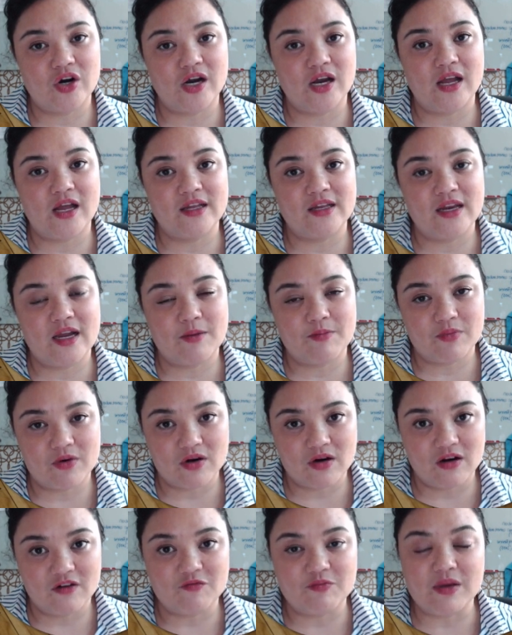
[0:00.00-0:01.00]
a number
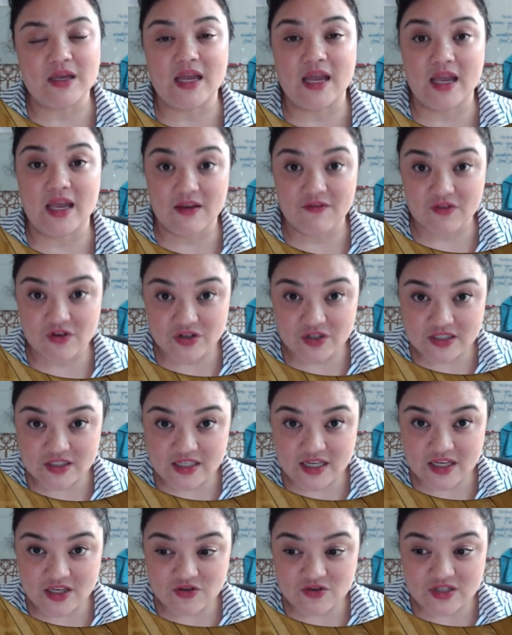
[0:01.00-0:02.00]
of behaviors that
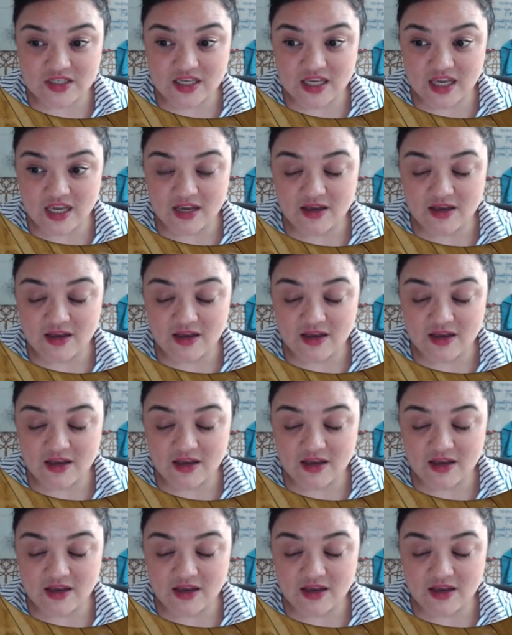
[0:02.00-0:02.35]
you see,